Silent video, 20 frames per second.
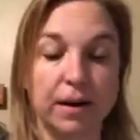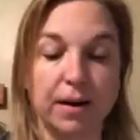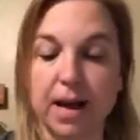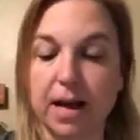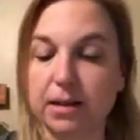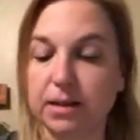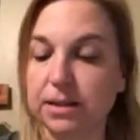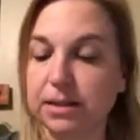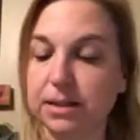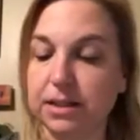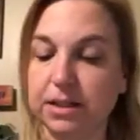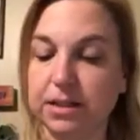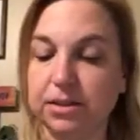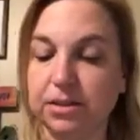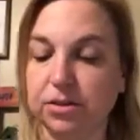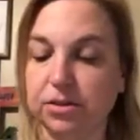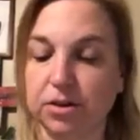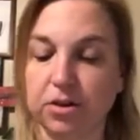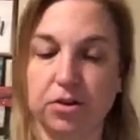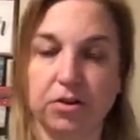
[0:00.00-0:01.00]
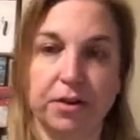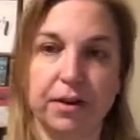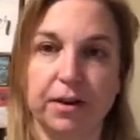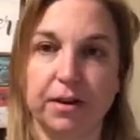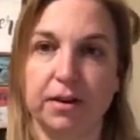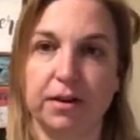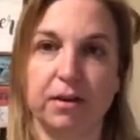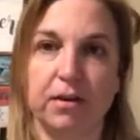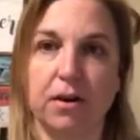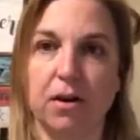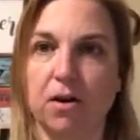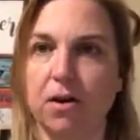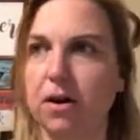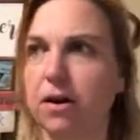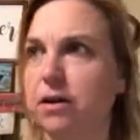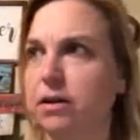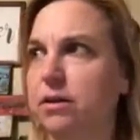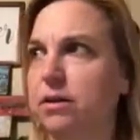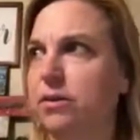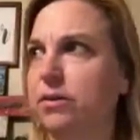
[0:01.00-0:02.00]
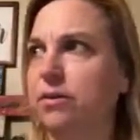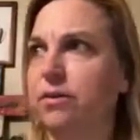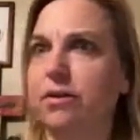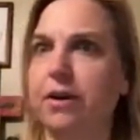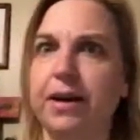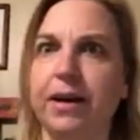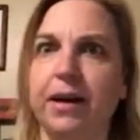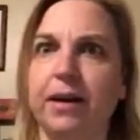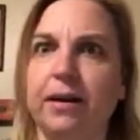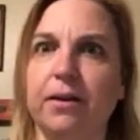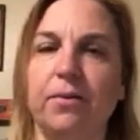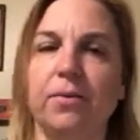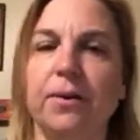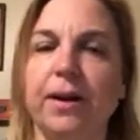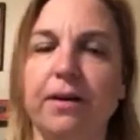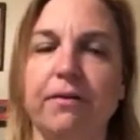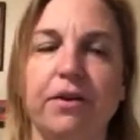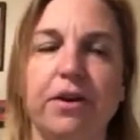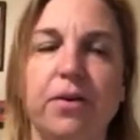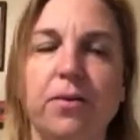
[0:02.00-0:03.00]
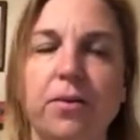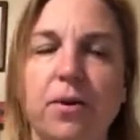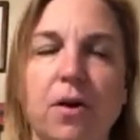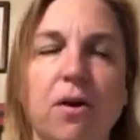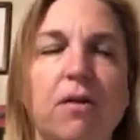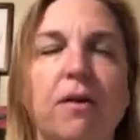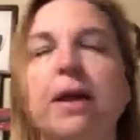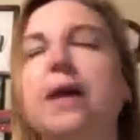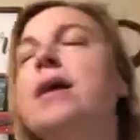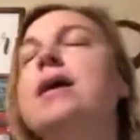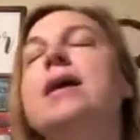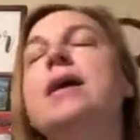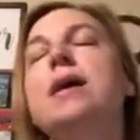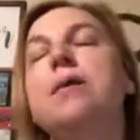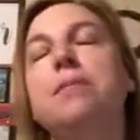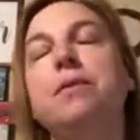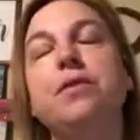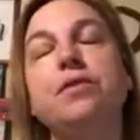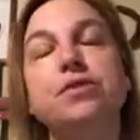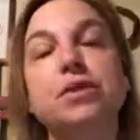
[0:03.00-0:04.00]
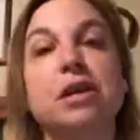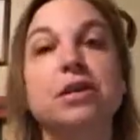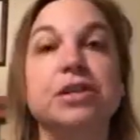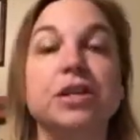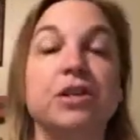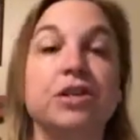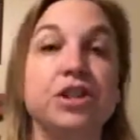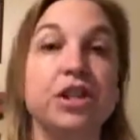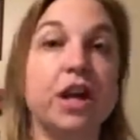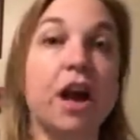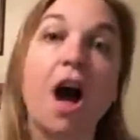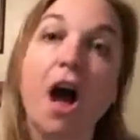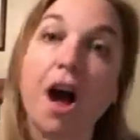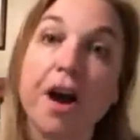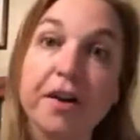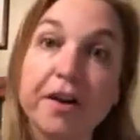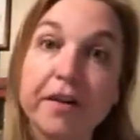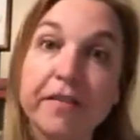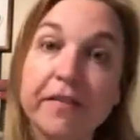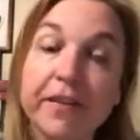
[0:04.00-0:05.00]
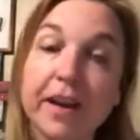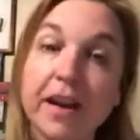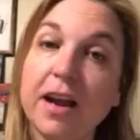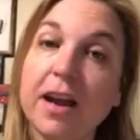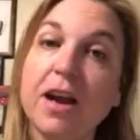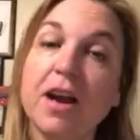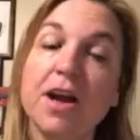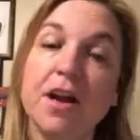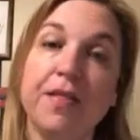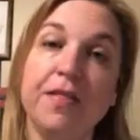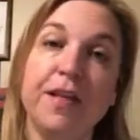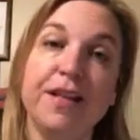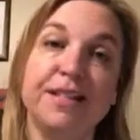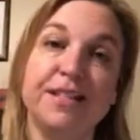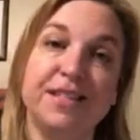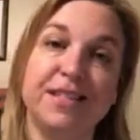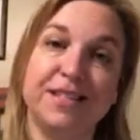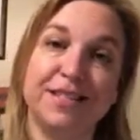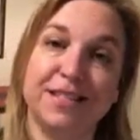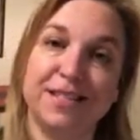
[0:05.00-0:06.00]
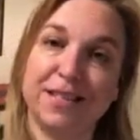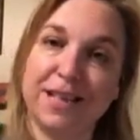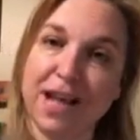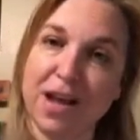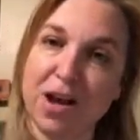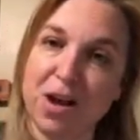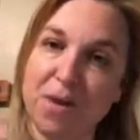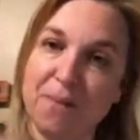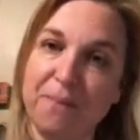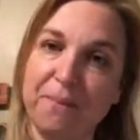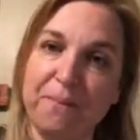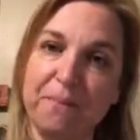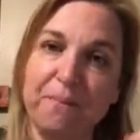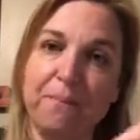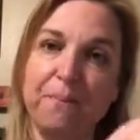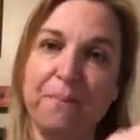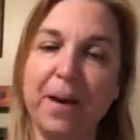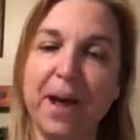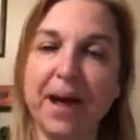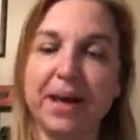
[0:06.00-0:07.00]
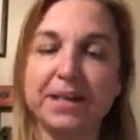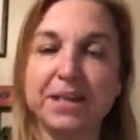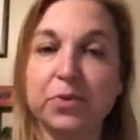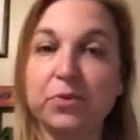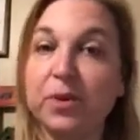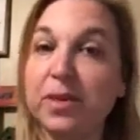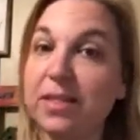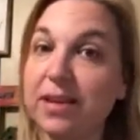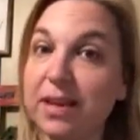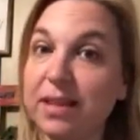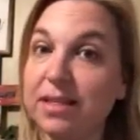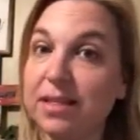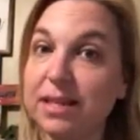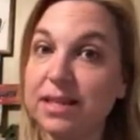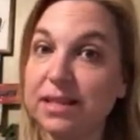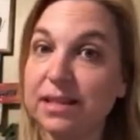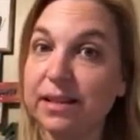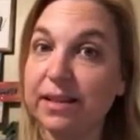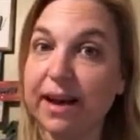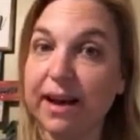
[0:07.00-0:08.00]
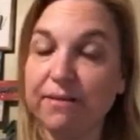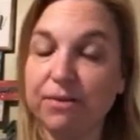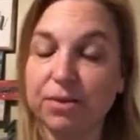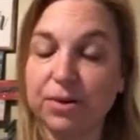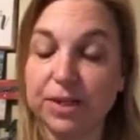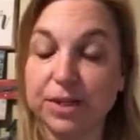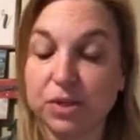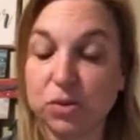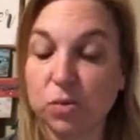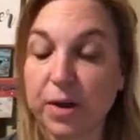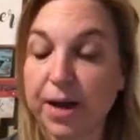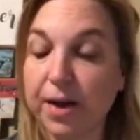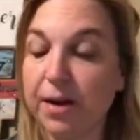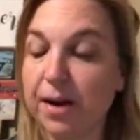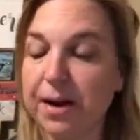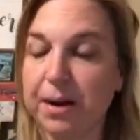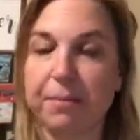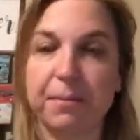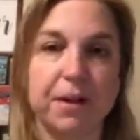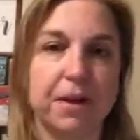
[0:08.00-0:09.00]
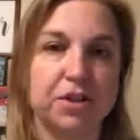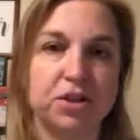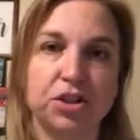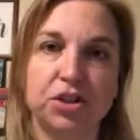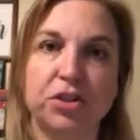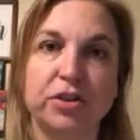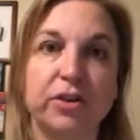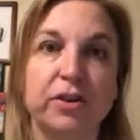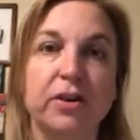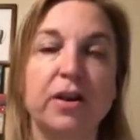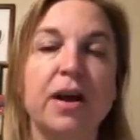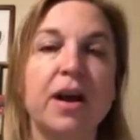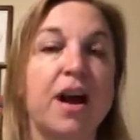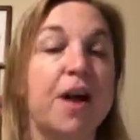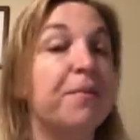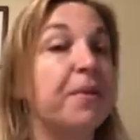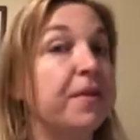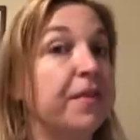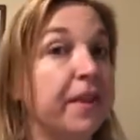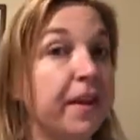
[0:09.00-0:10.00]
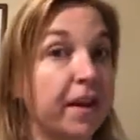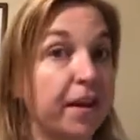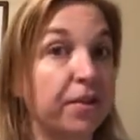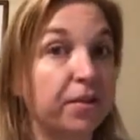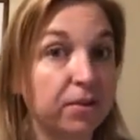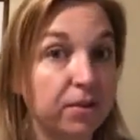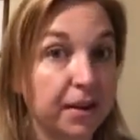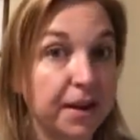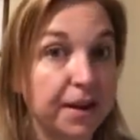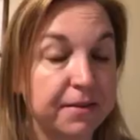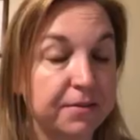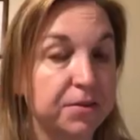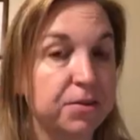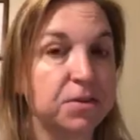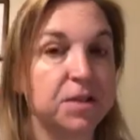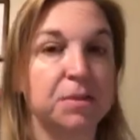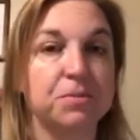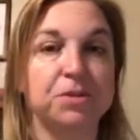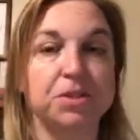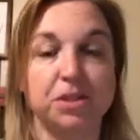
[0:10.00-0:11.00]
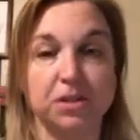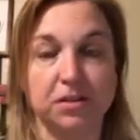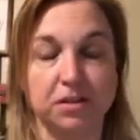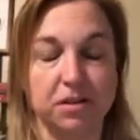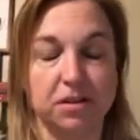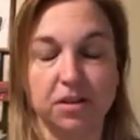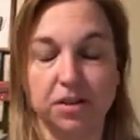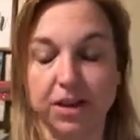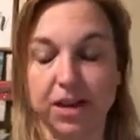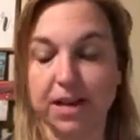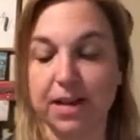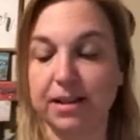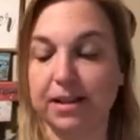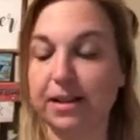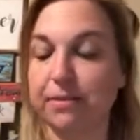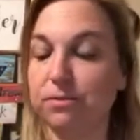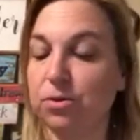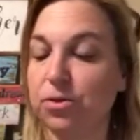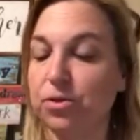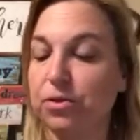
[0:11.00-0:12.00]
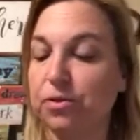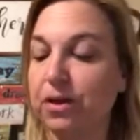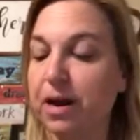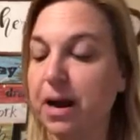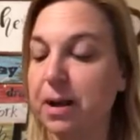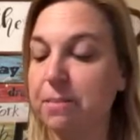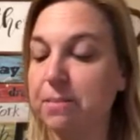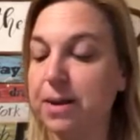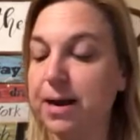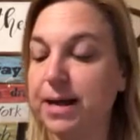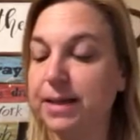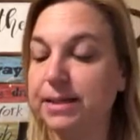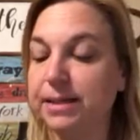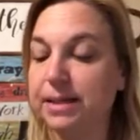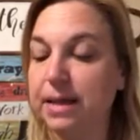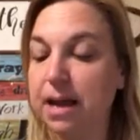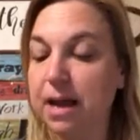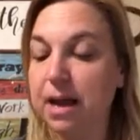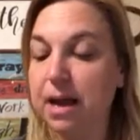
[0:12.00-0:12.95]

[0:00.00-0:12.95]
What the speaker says: analysis or art critic or whatever you call it, but there's also geography that's banded within this level as well. And I'm not sure about the other levels. I'm just looking at level 3, but